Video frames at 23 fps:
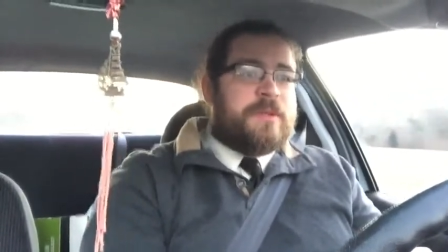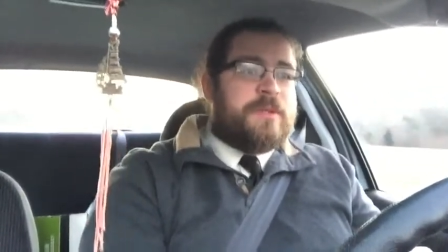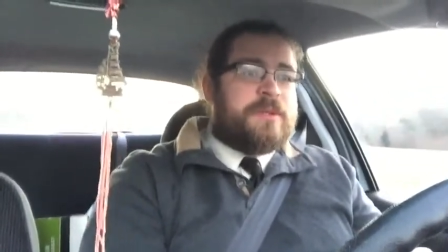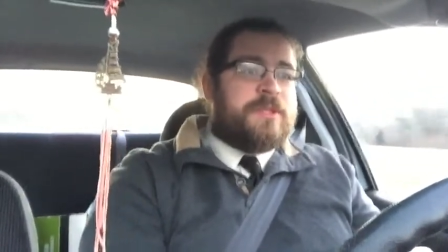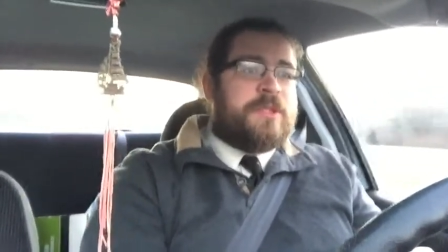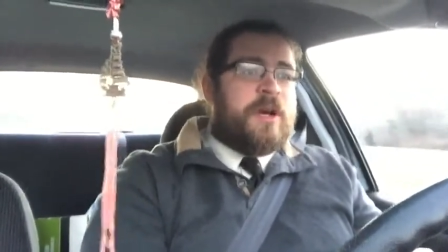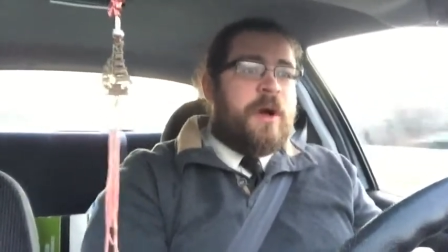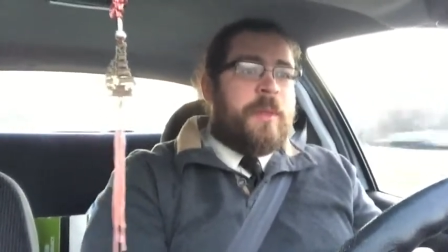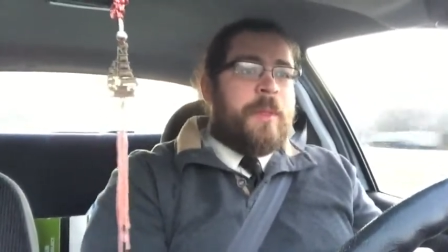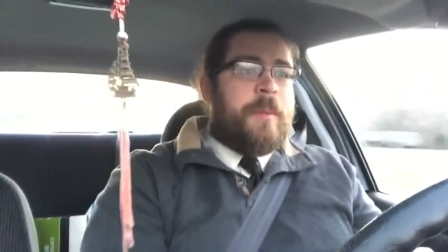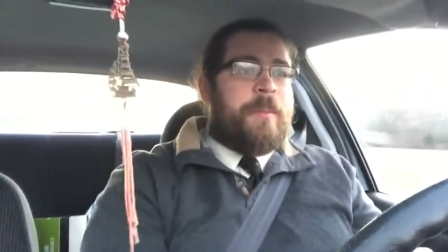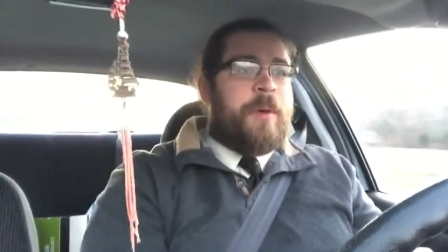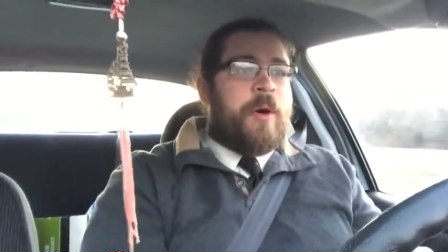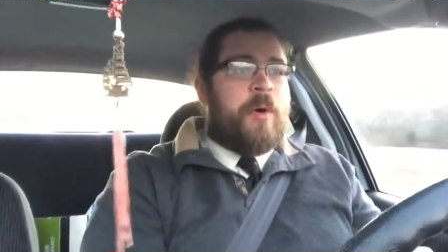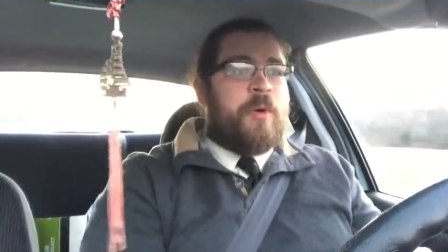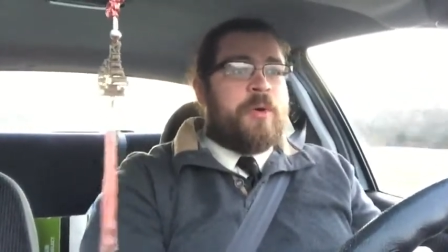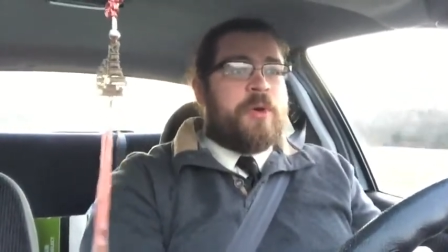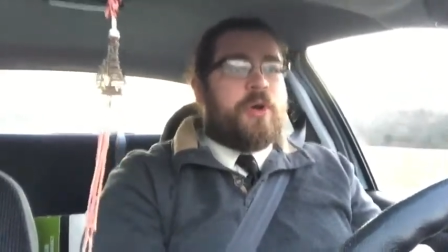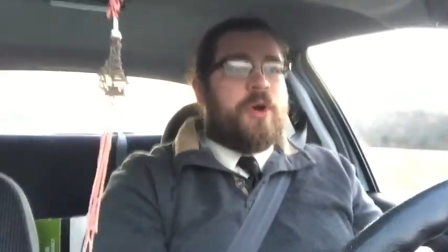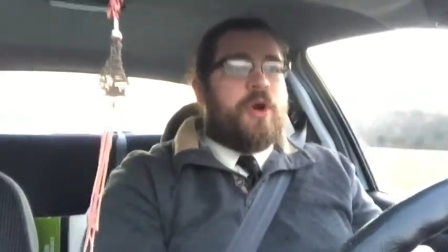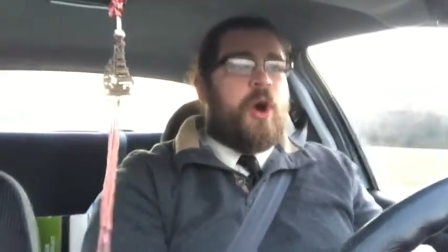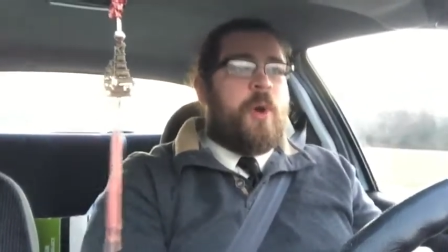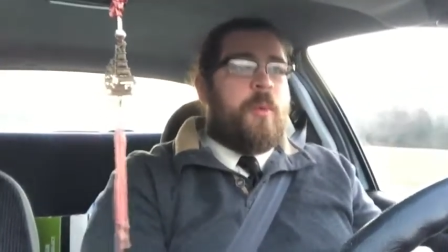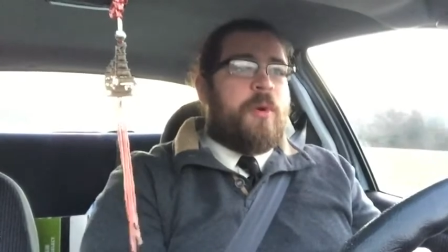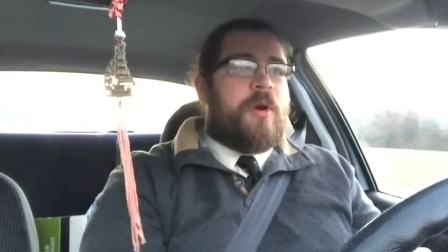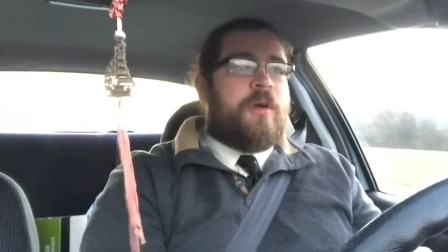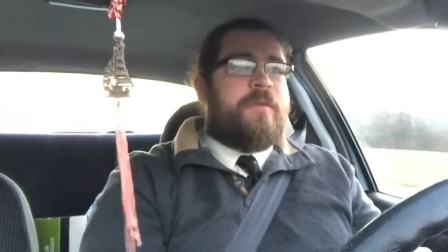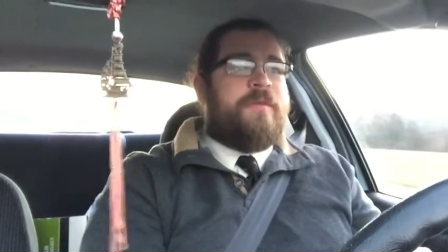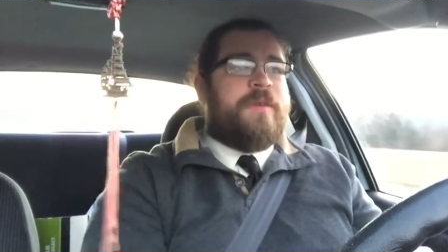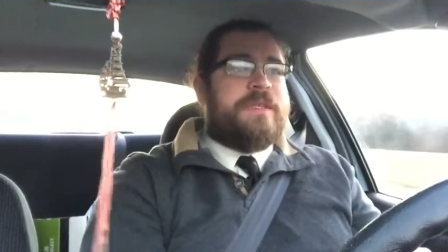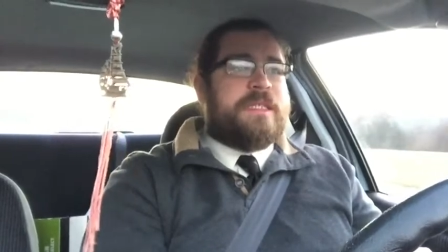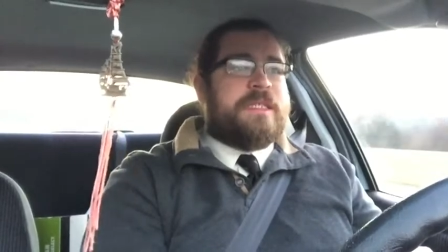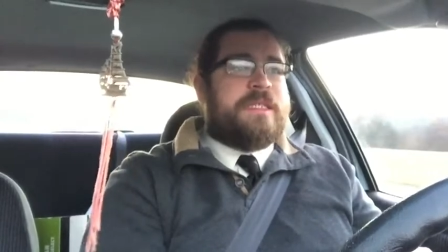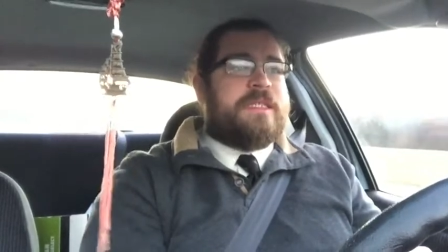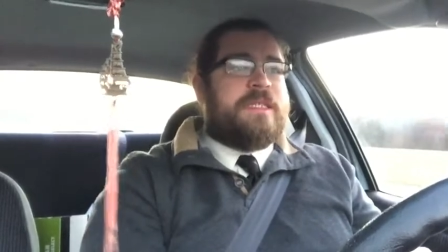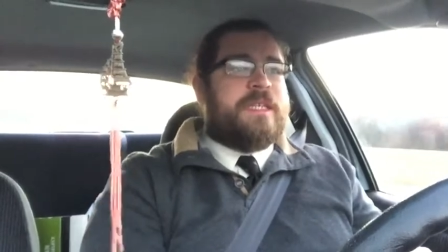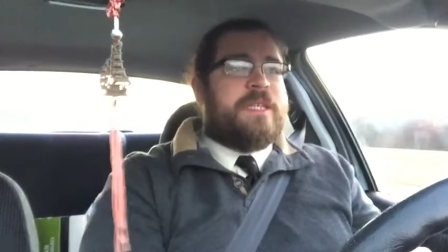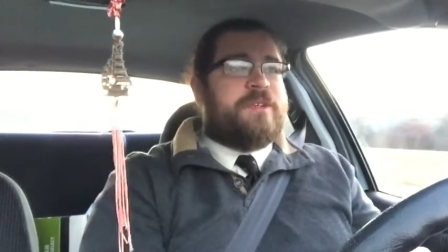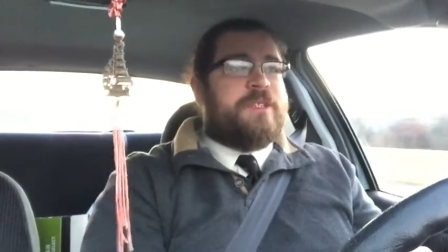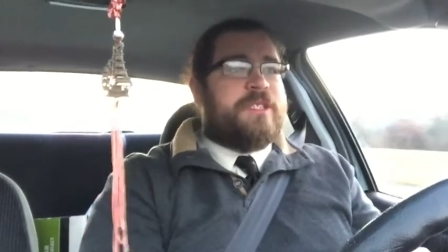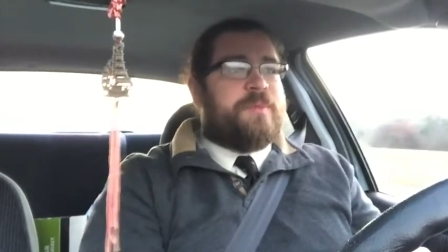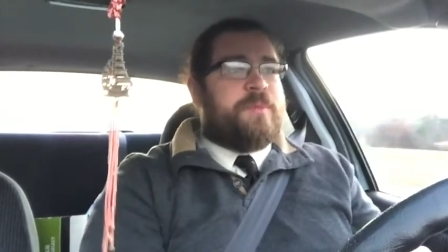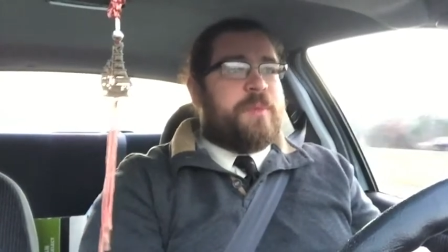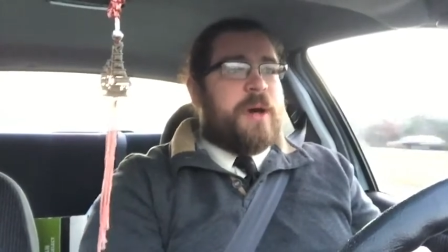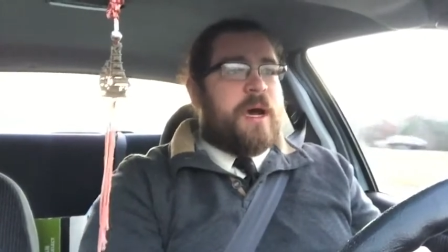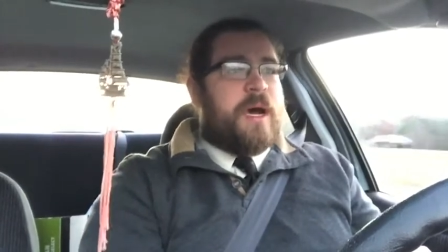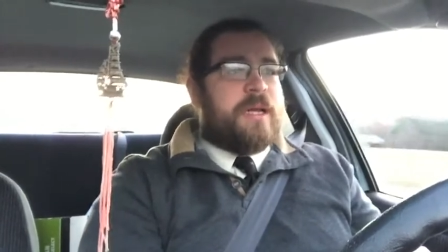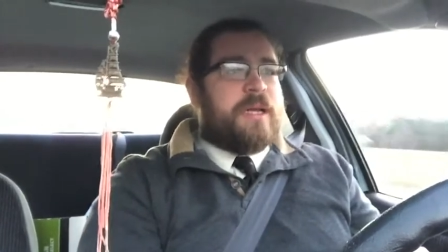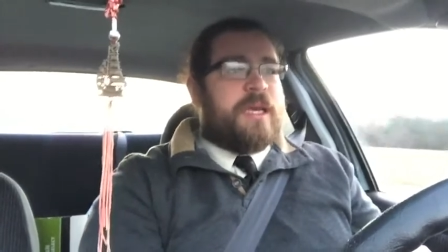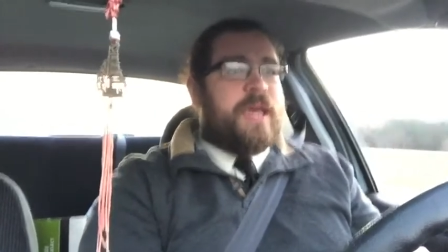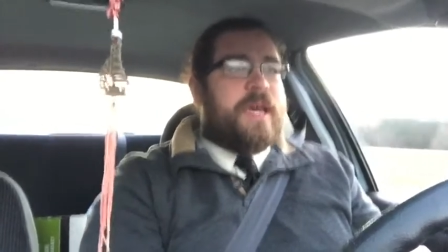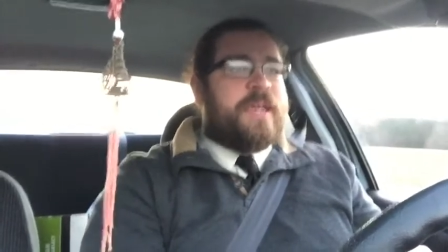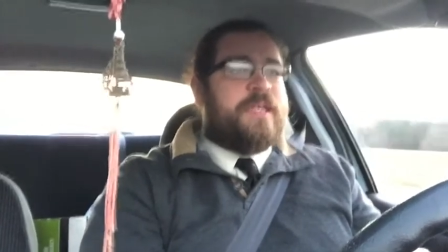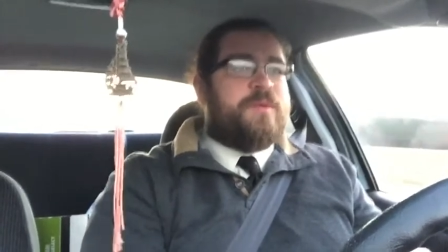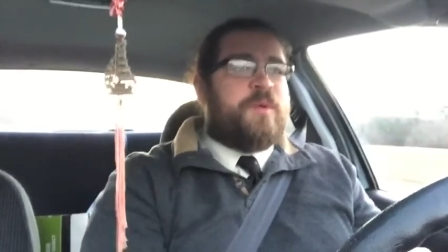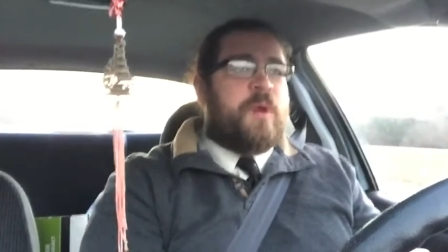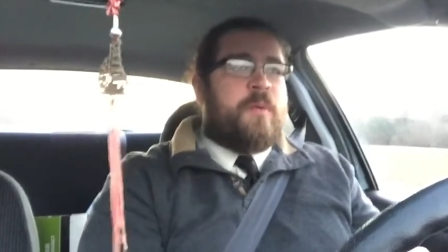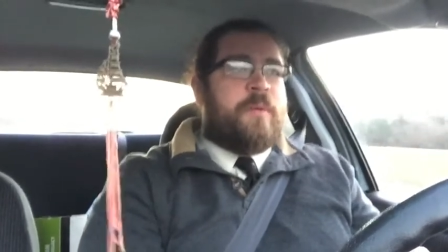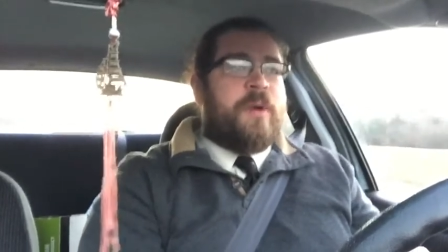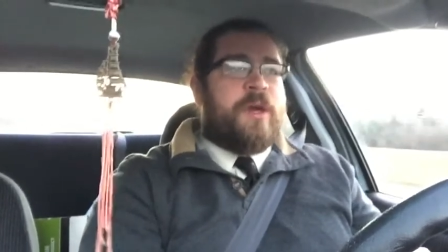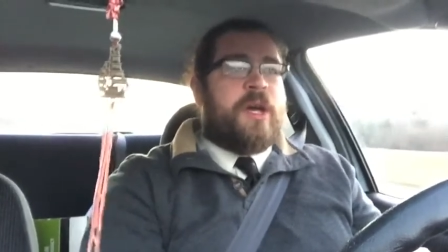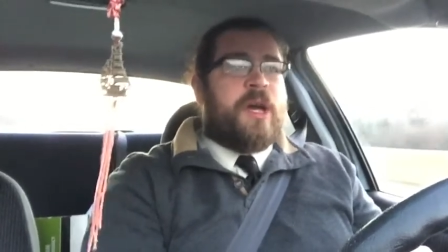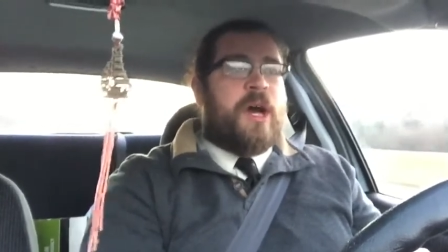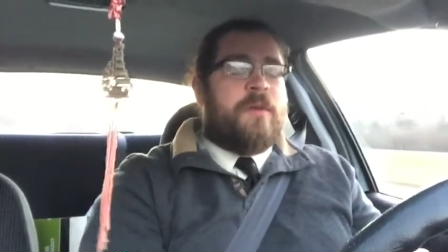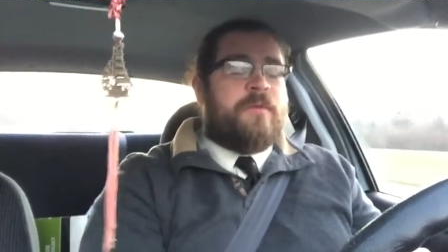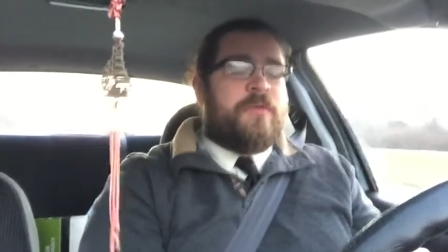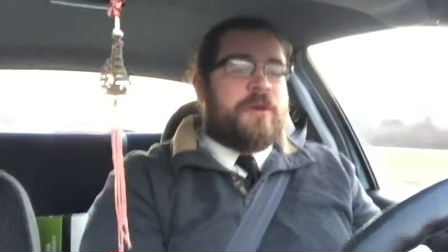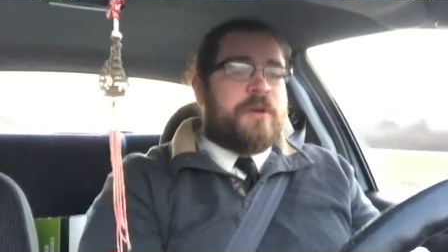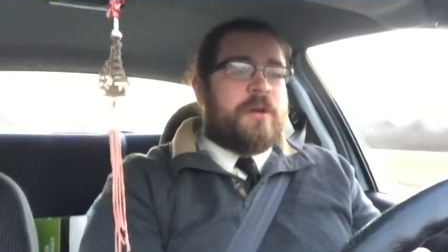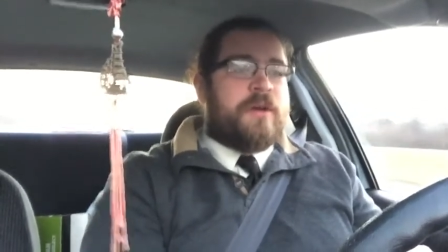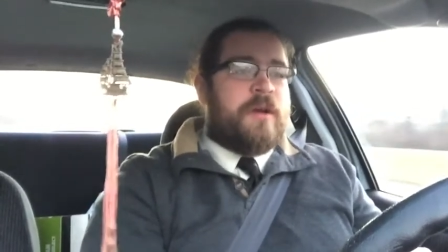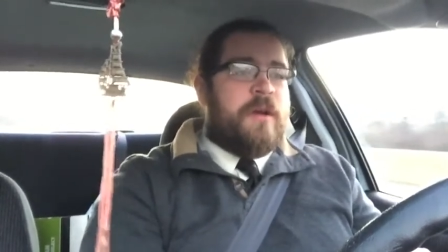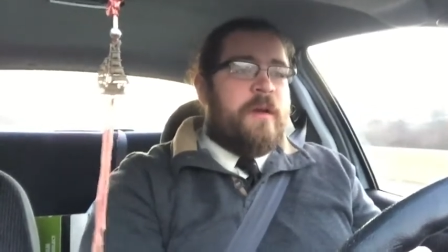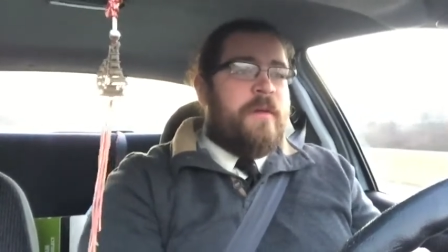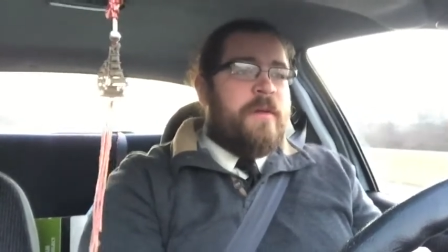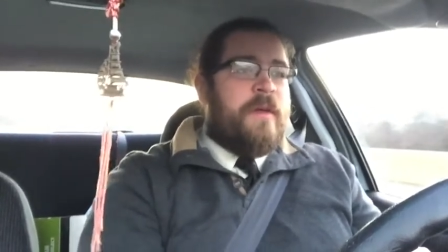which is called the Pwn Your Homework Physics Series podcast, where we cover